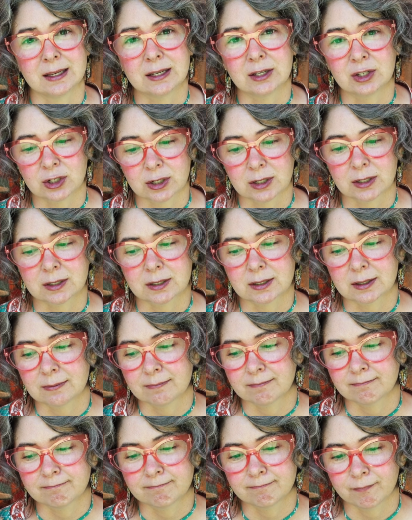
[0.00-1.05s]
It
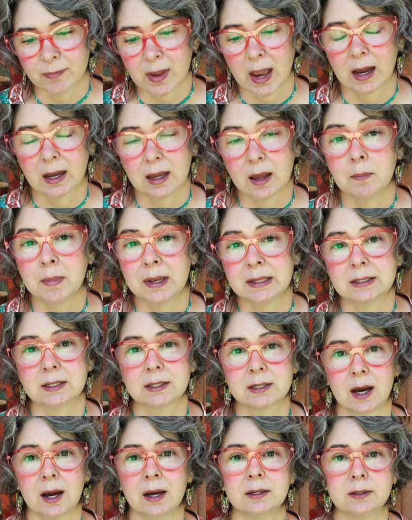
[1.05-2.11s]
just, yeah, it means a
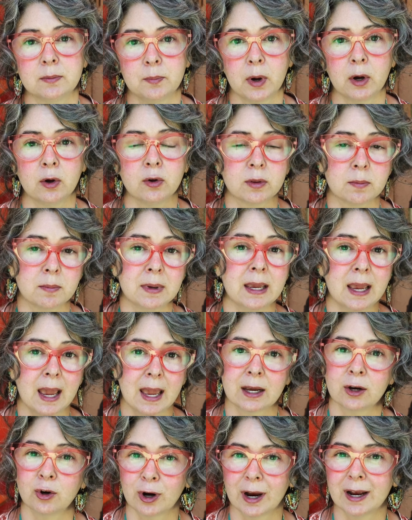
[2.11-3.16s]
ton to both me
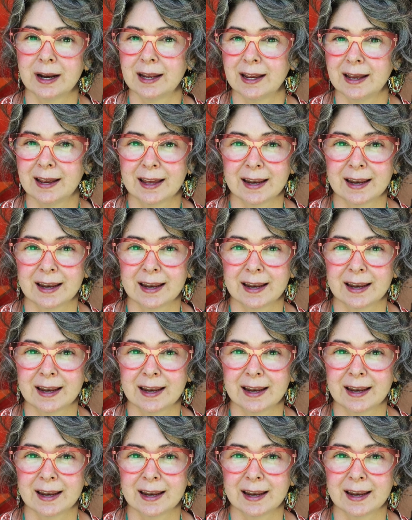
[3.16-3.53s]
and Grady.